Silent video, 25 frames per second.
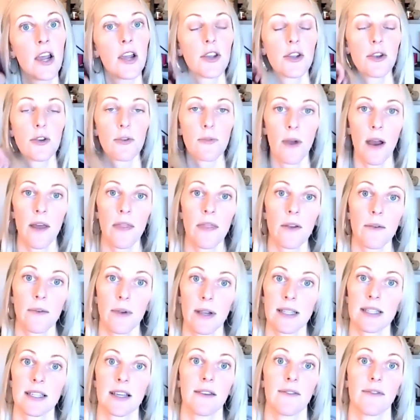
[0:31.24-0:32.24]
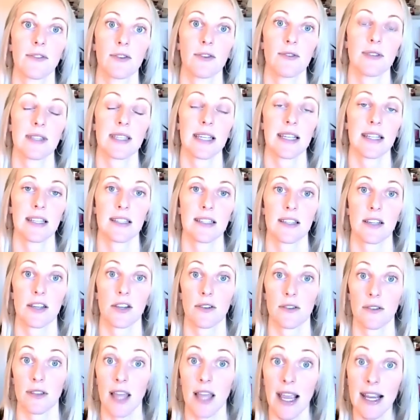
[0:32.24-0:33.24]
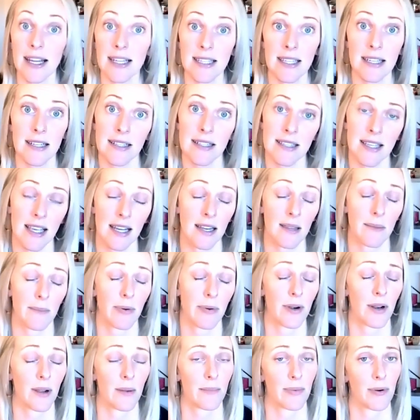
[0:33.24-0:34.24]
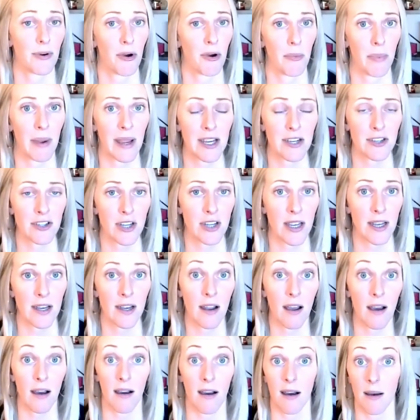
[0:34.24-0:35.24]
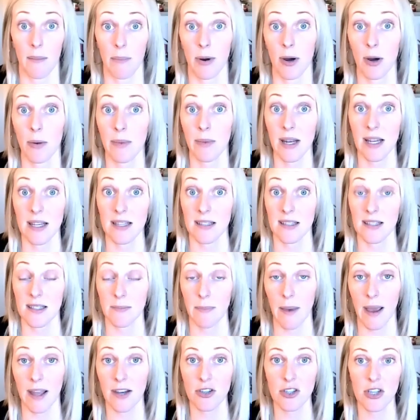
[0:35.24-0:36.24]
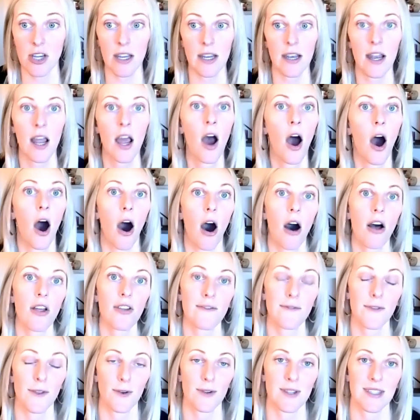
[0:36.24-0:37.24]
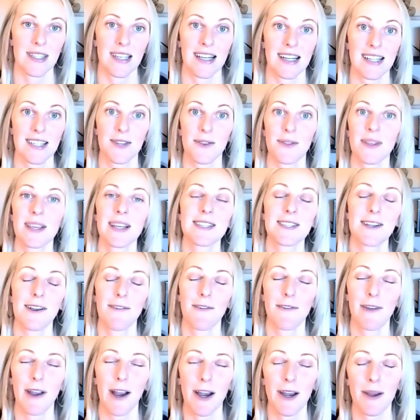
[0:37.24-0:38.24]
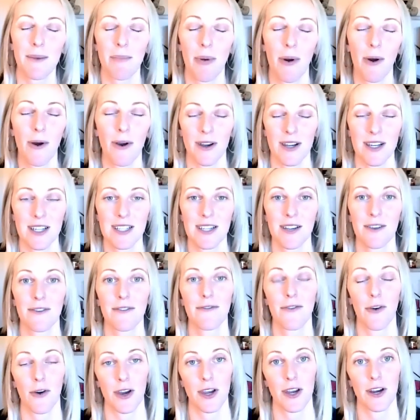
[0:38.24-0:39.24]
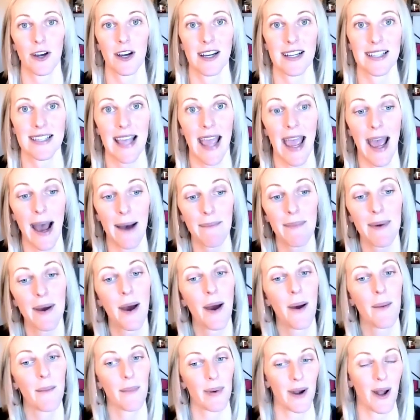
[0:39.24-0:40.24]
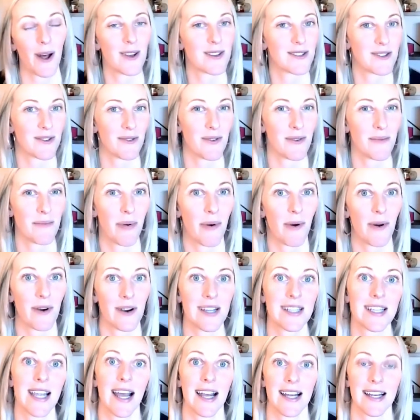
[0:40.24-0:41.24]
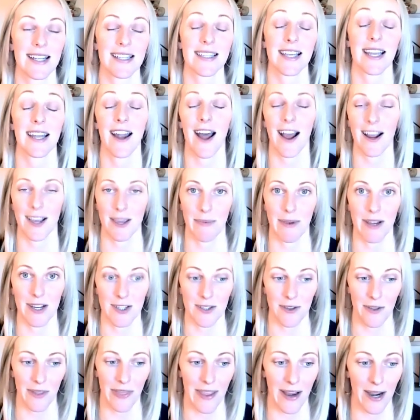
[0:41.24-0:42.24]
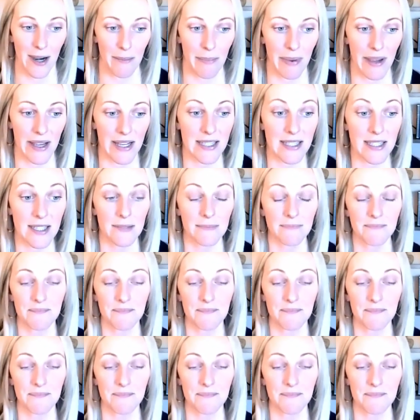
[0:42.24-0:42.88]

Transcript: you run the risk of losing your license, getting put on probation, permanent suspension, all of those things. So these are very important for your exam, but also important as an occupational therapist.